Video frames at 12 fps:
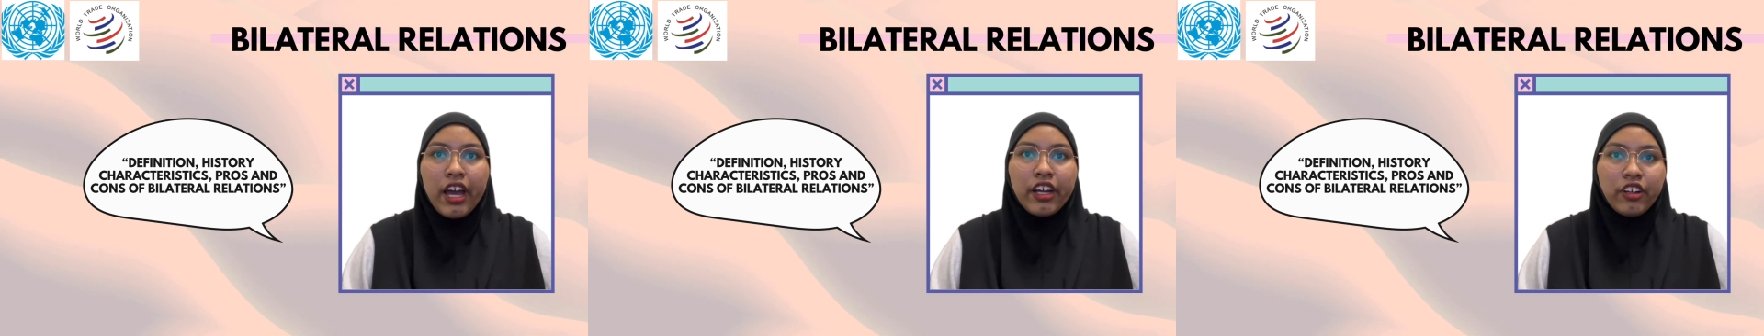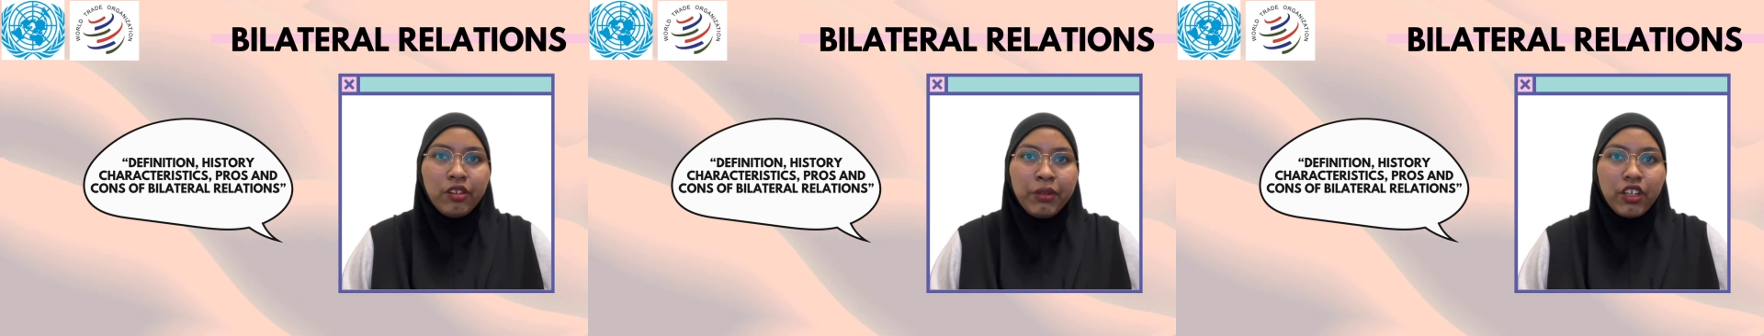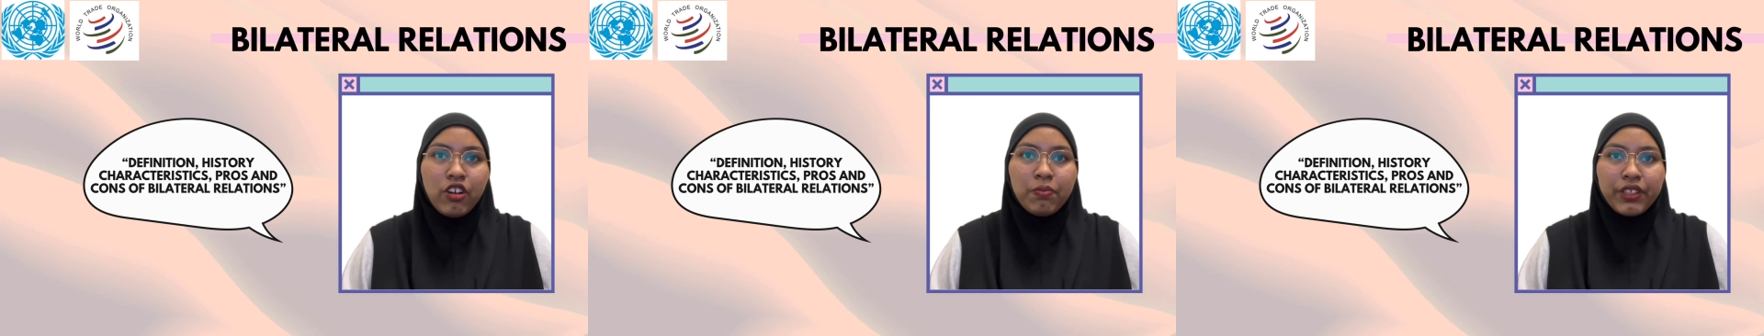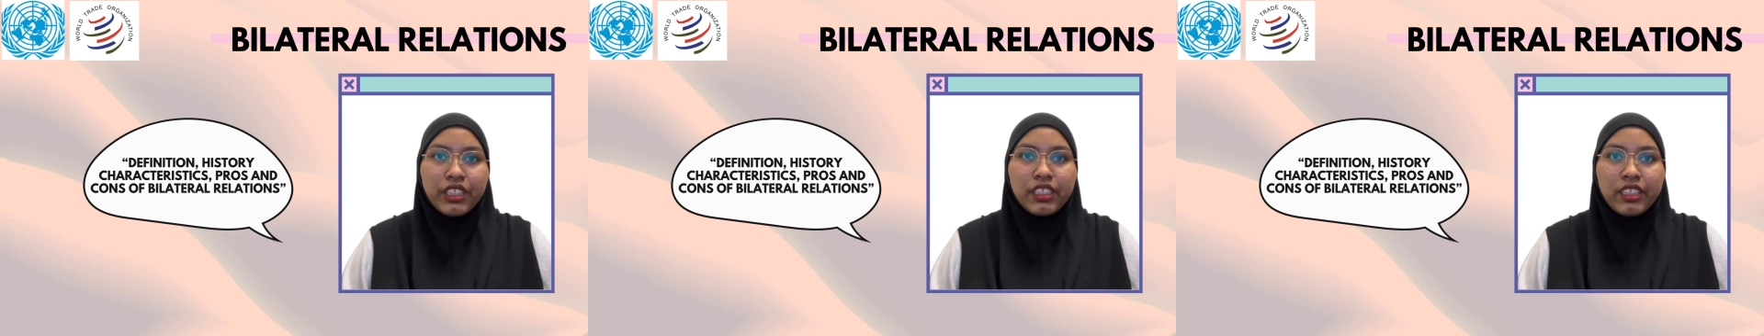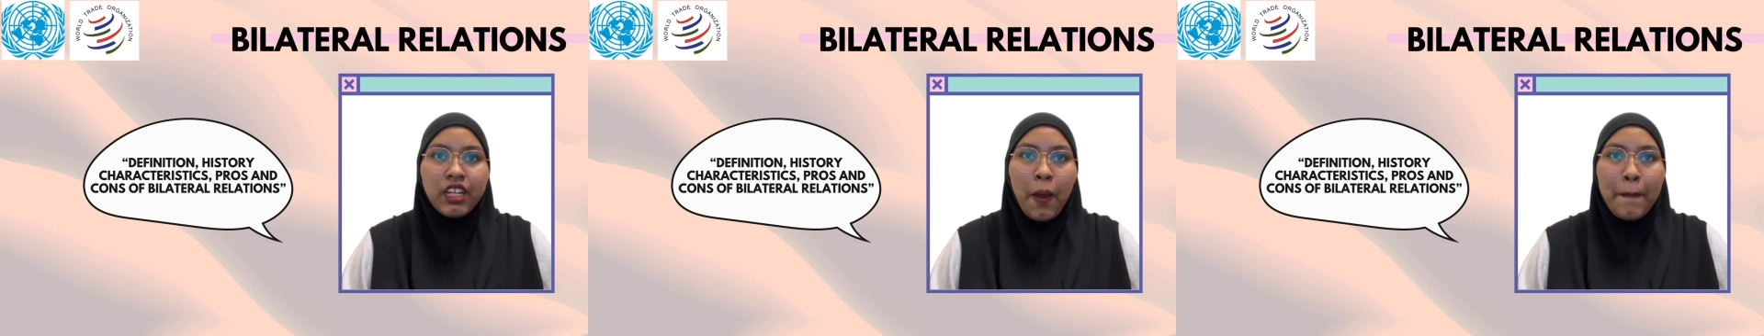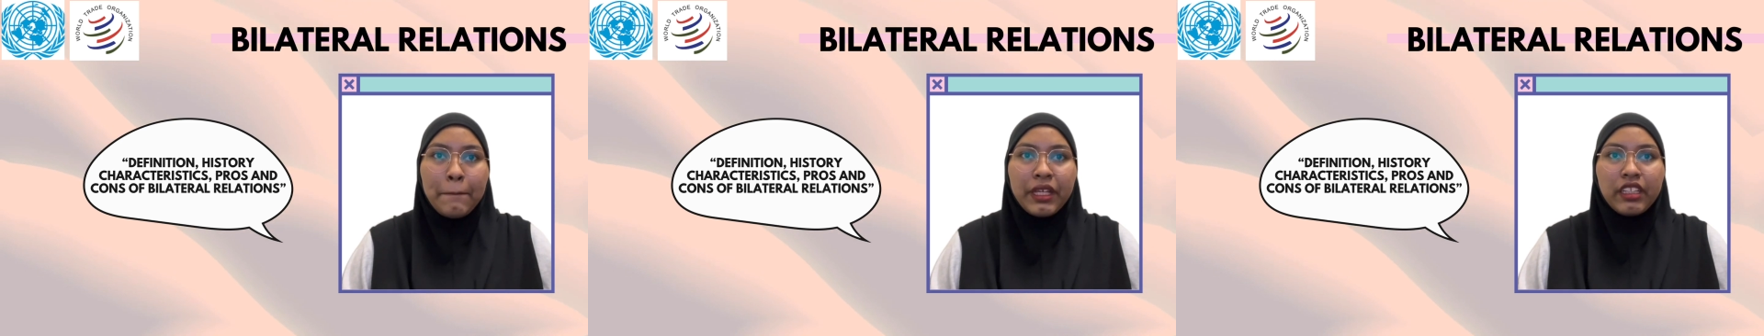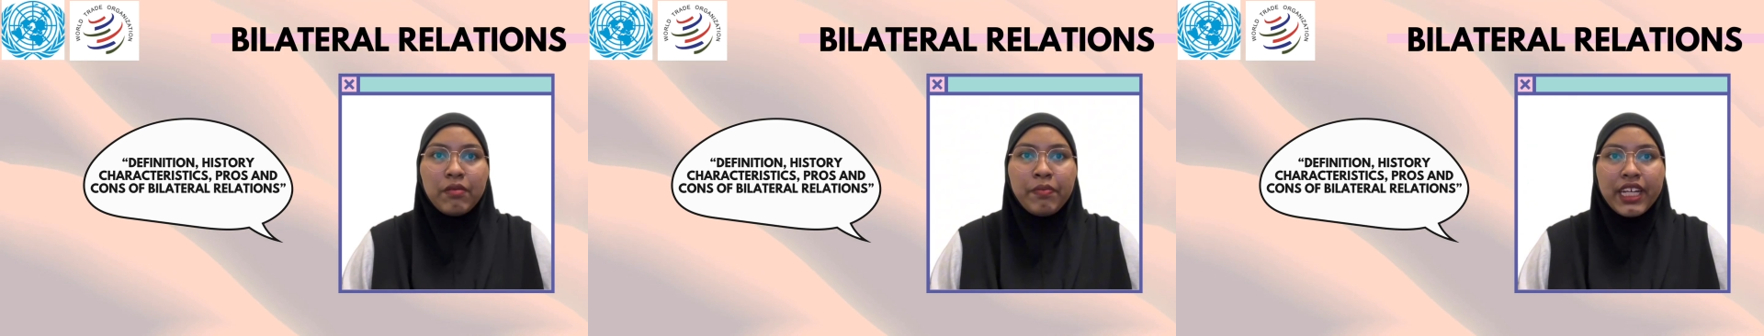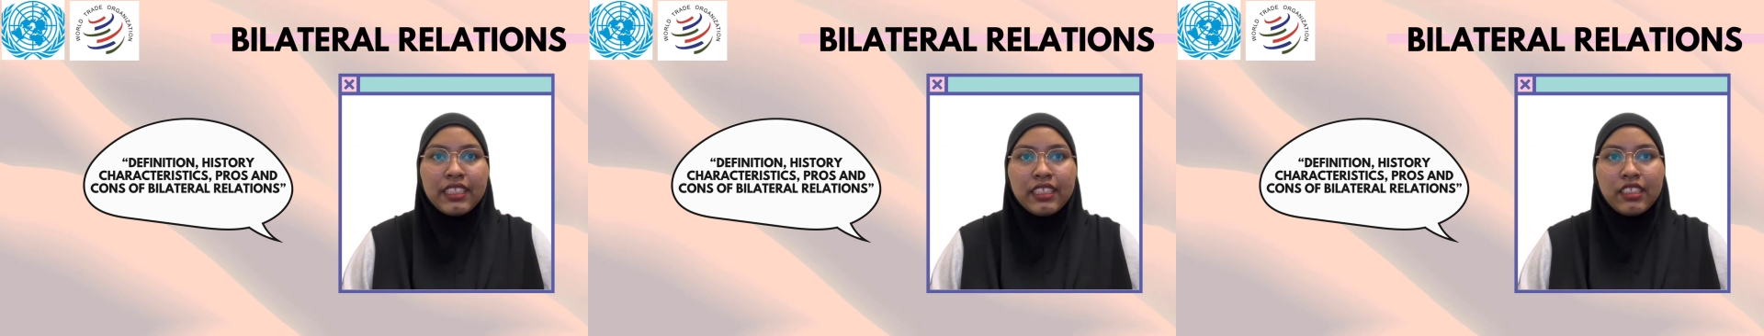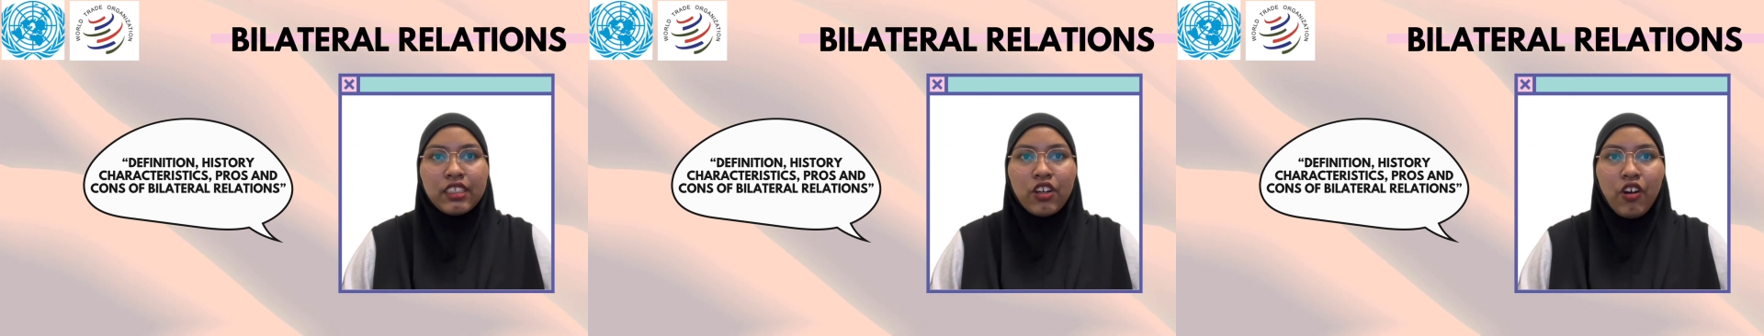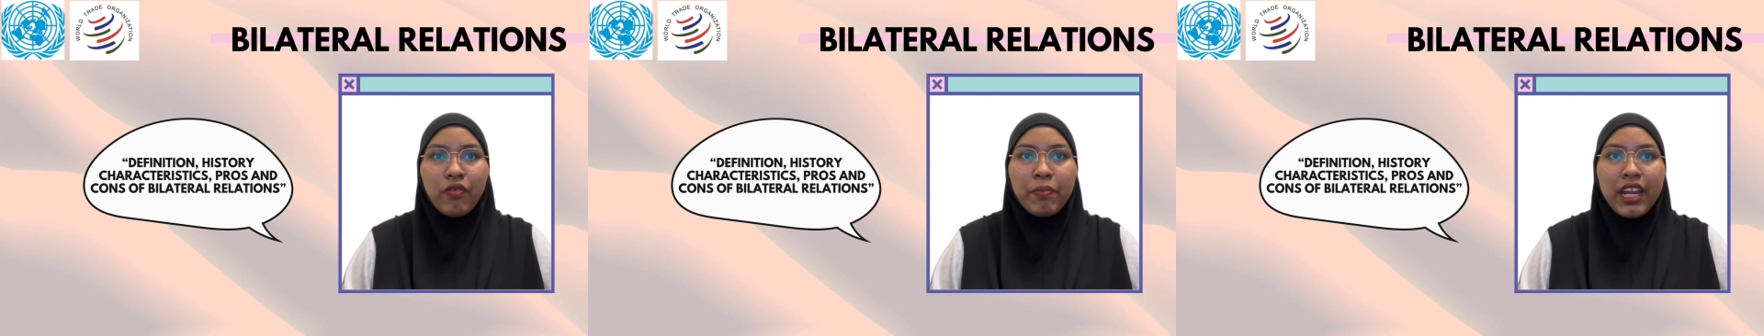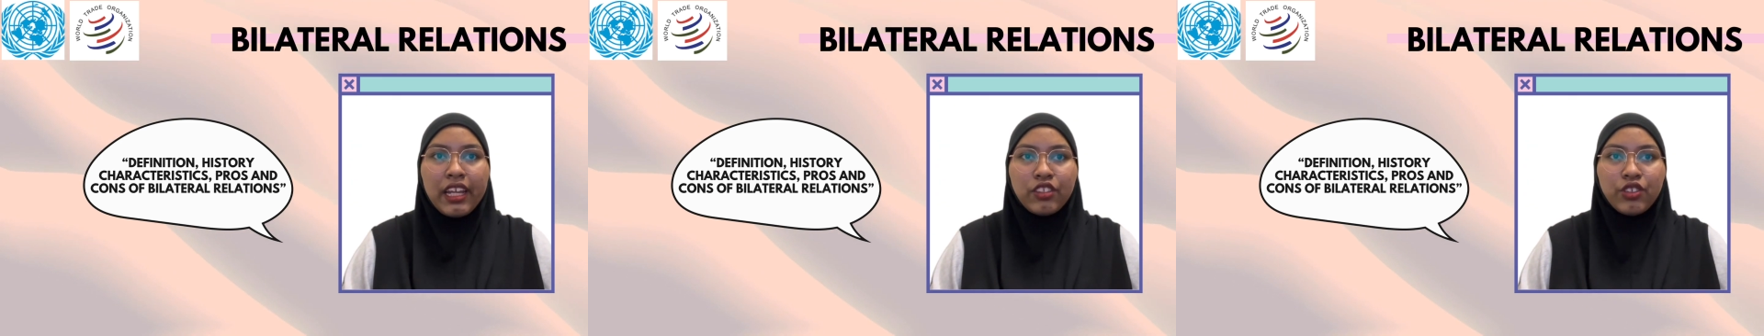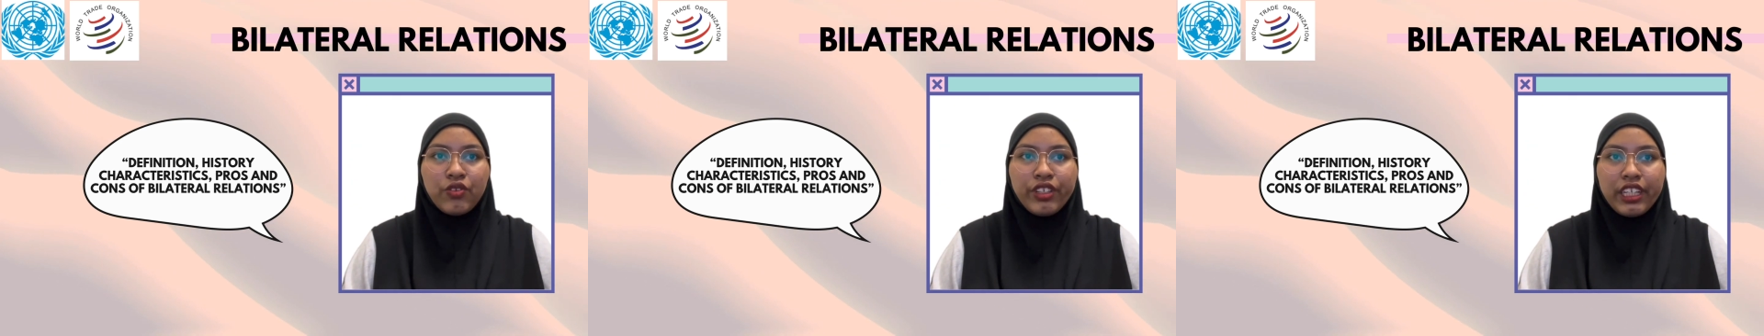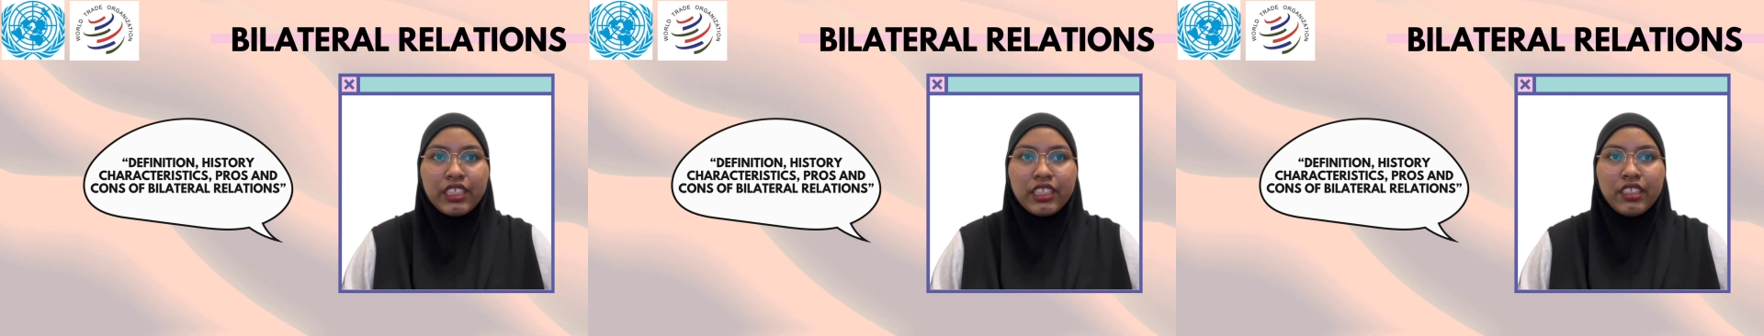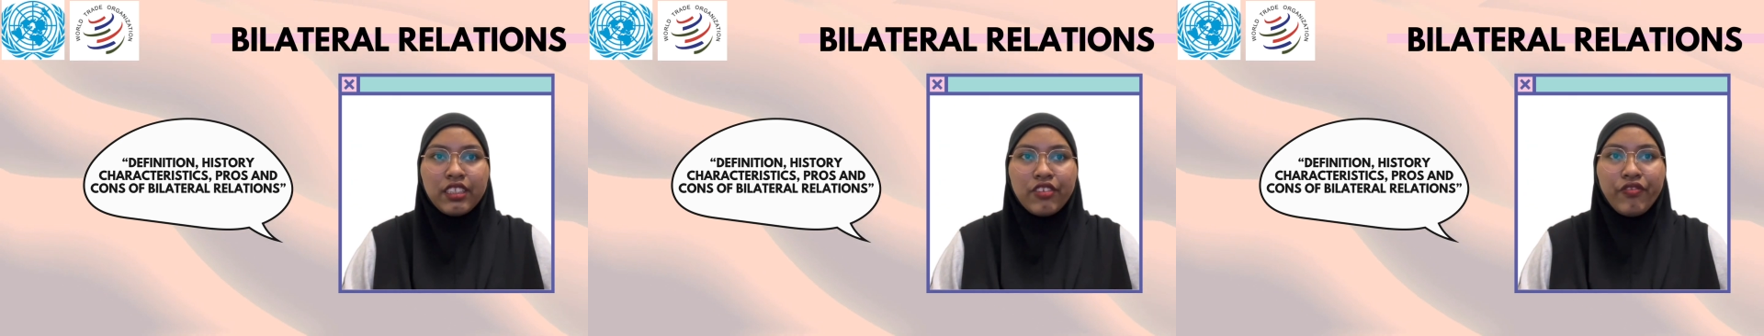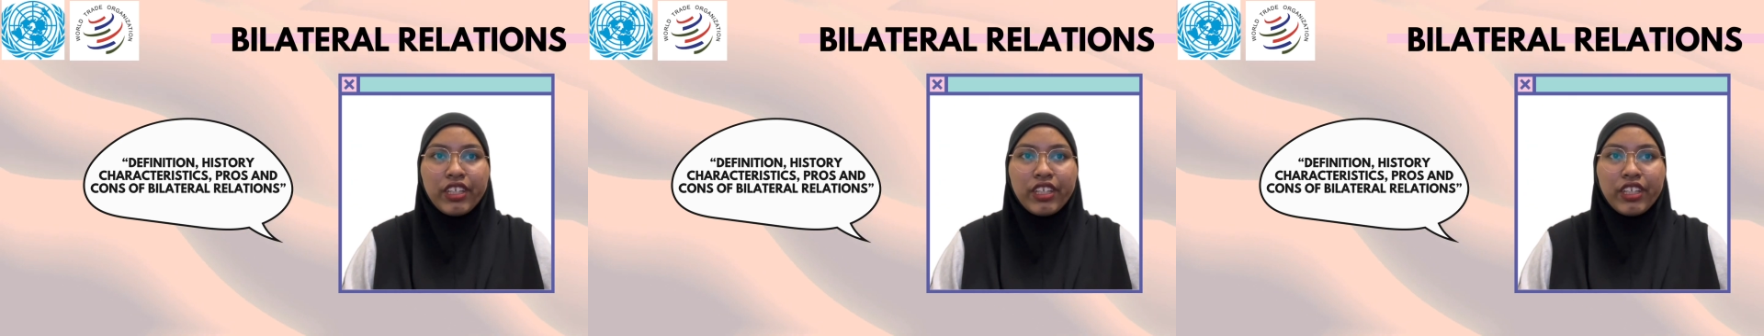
Economic cooperation, being the basis of bilateral relations,